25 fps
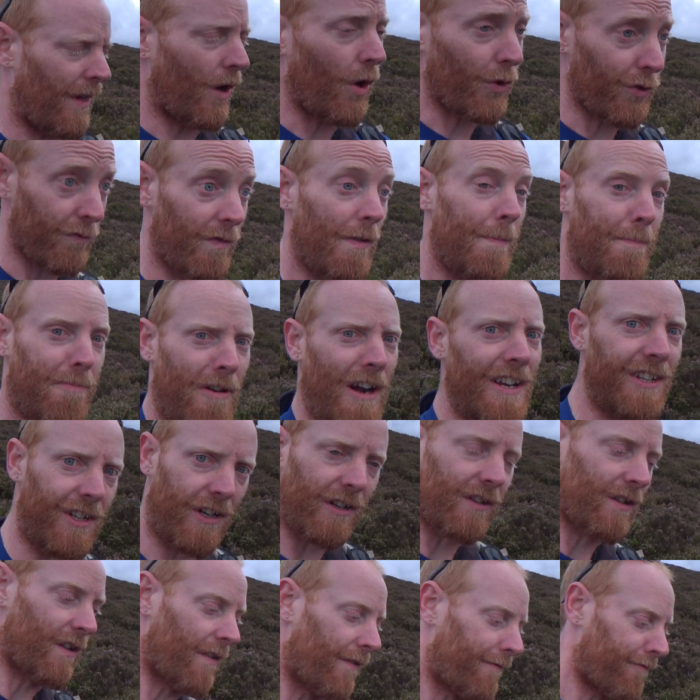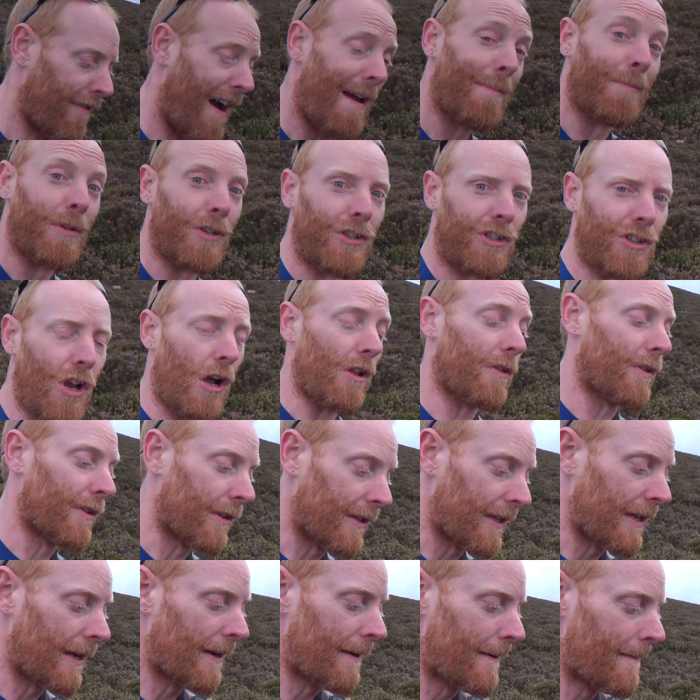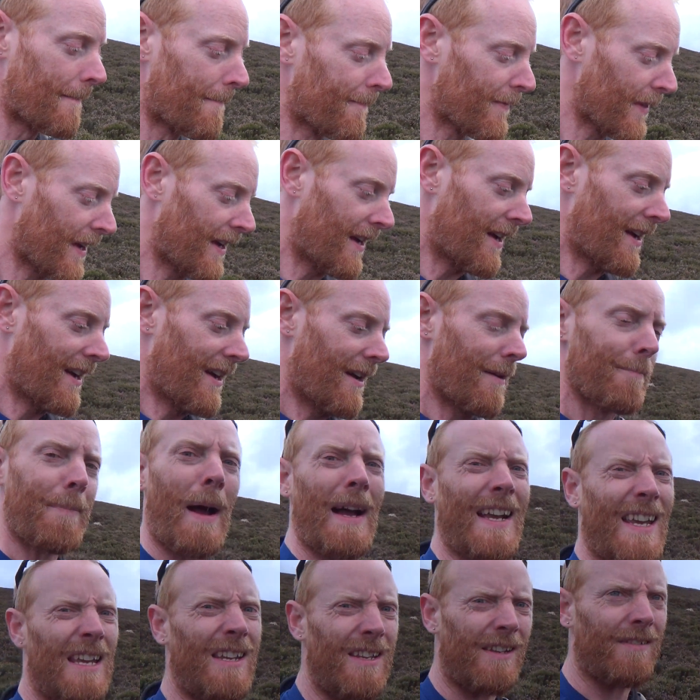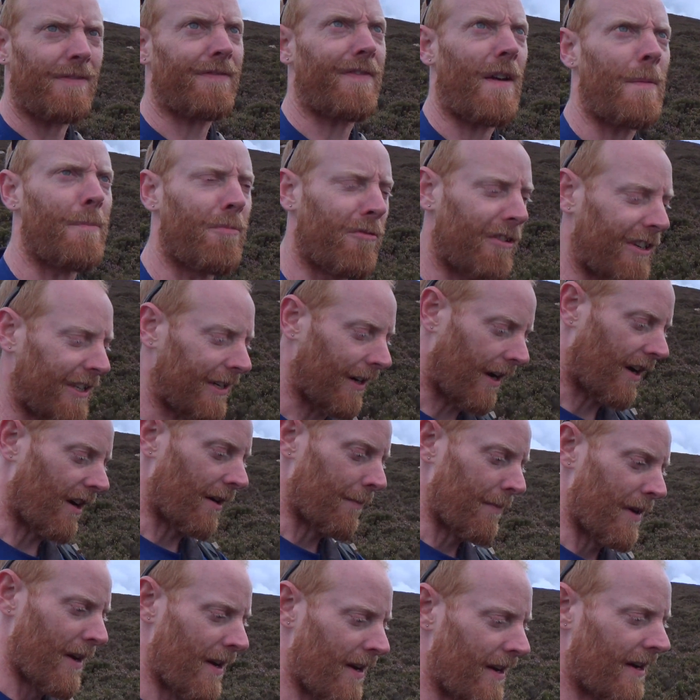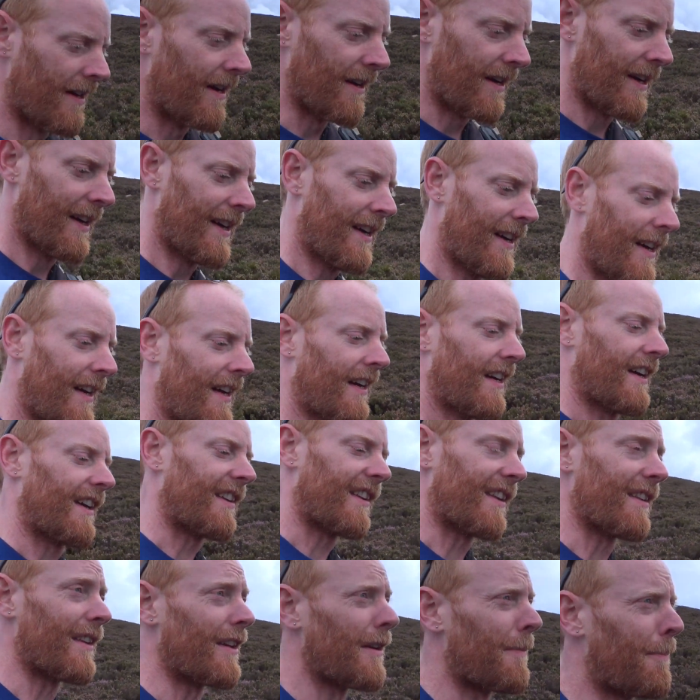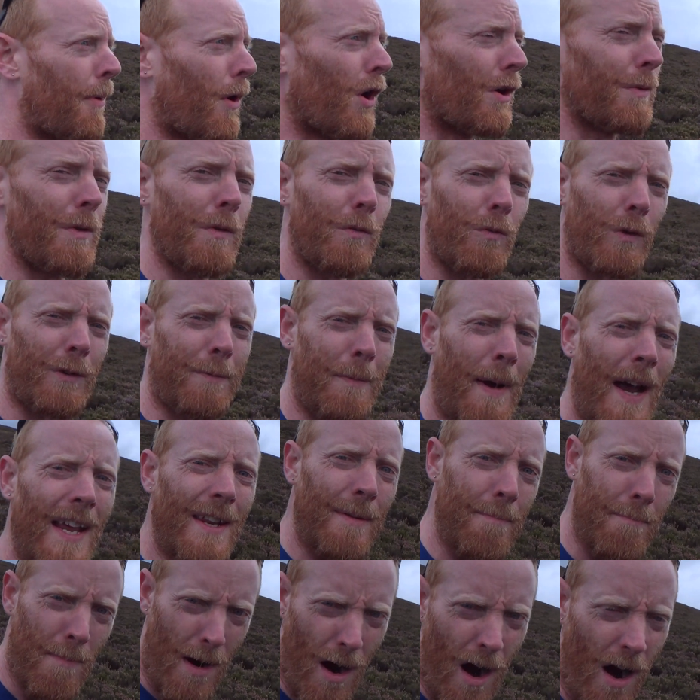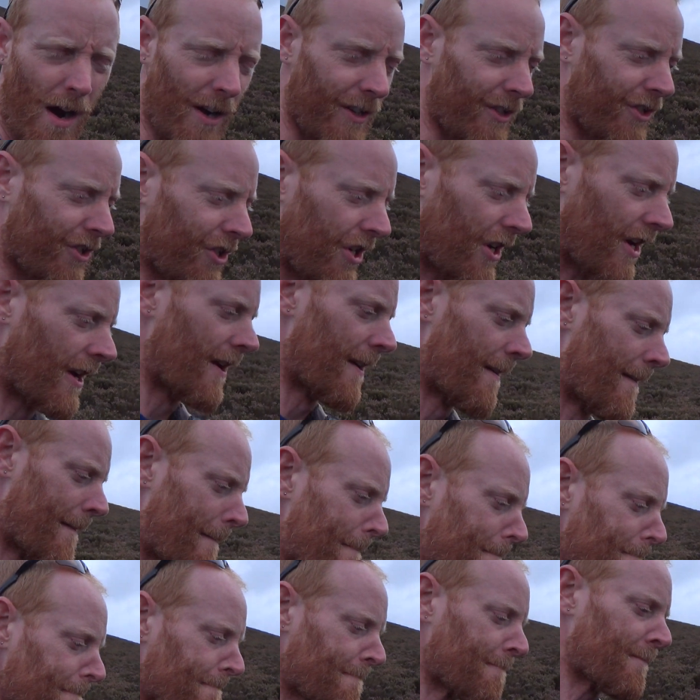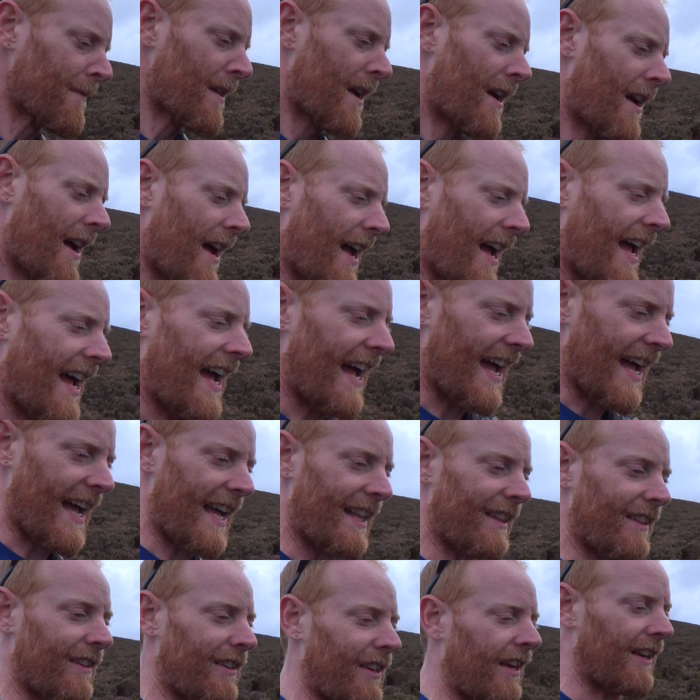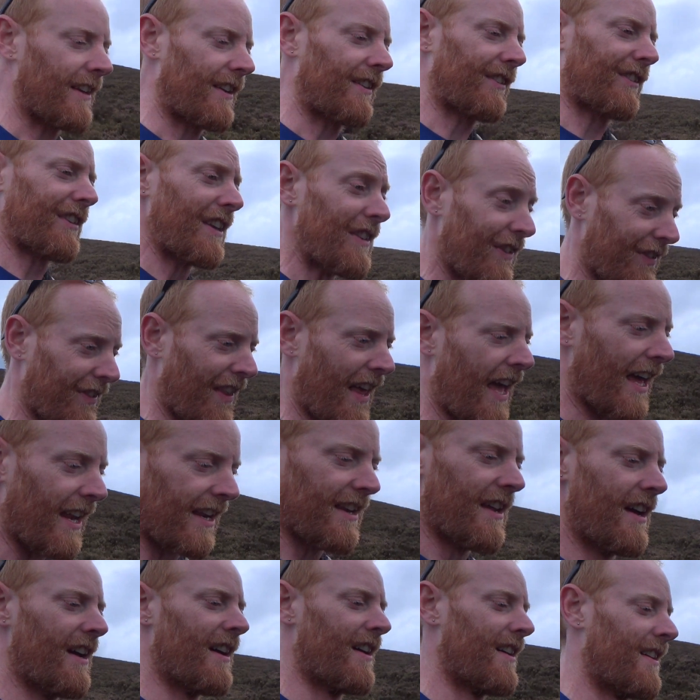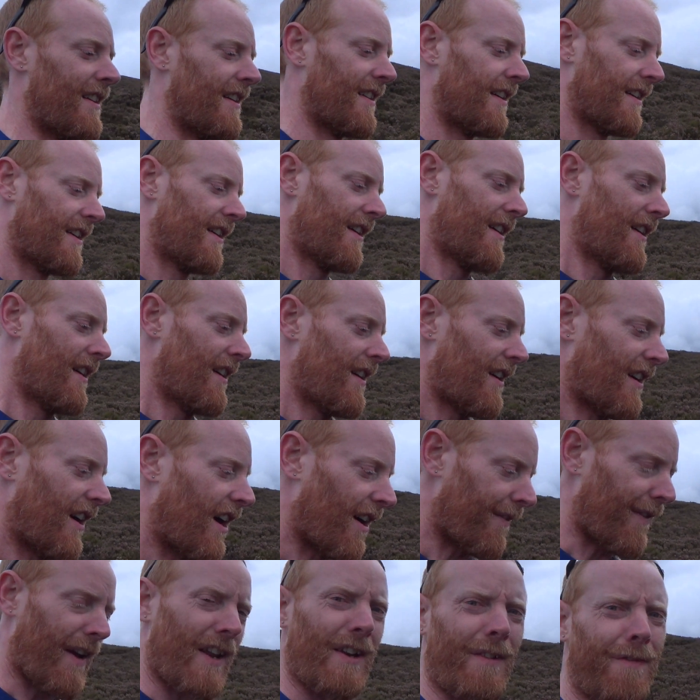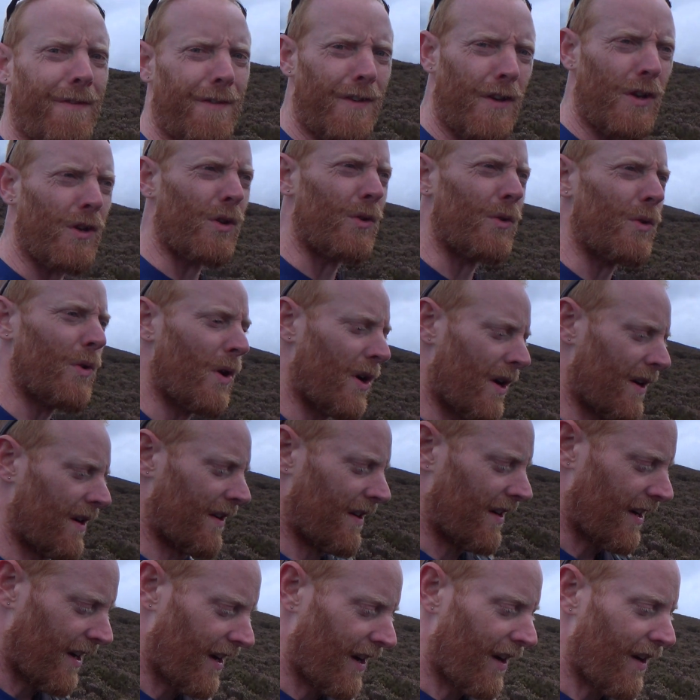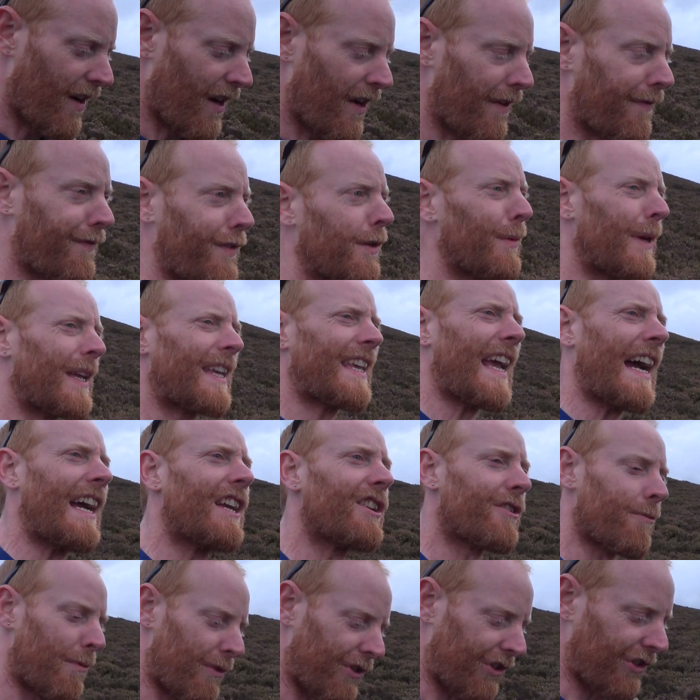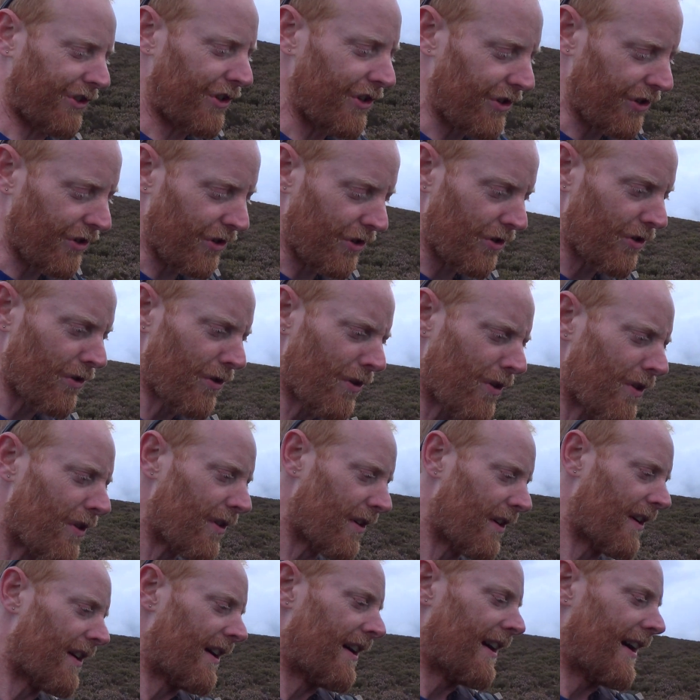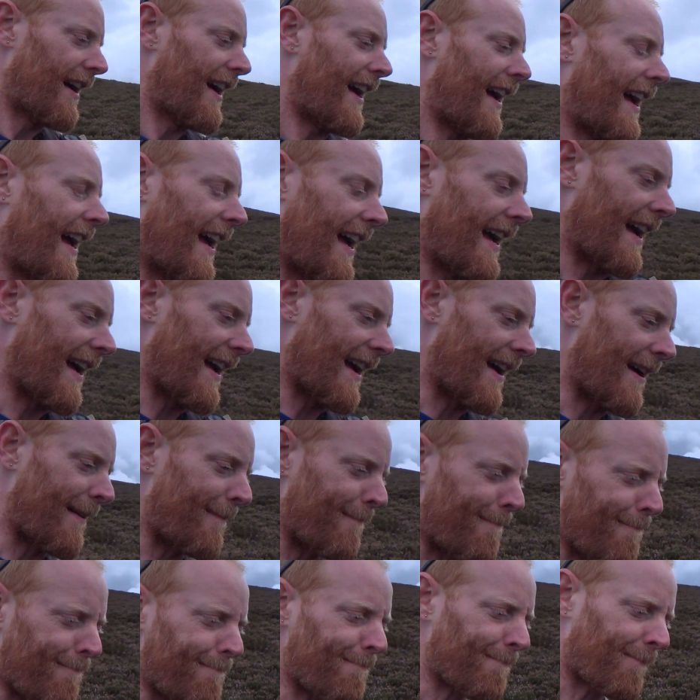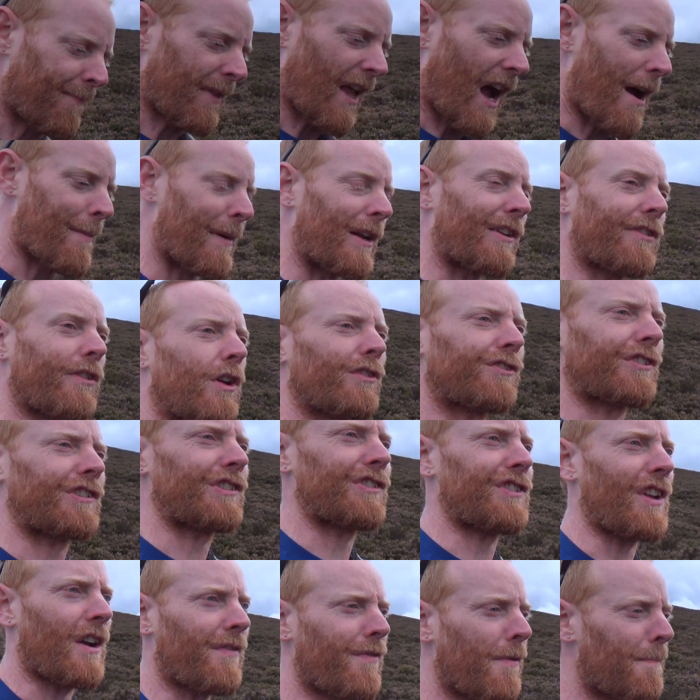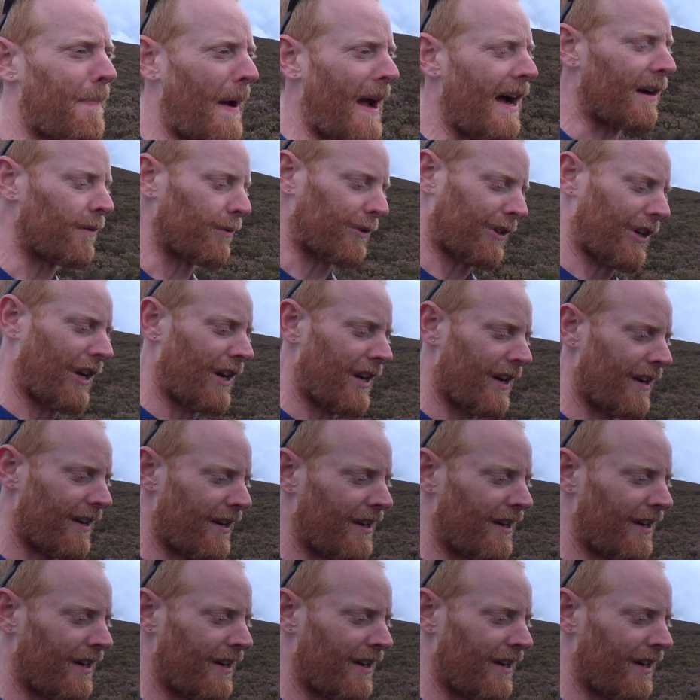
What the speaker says: honorary president of Ramblers Scotland back in February time, and the appointment was made in March. And since then I've had a few engagements to do. I mean, there's lots of stuff about,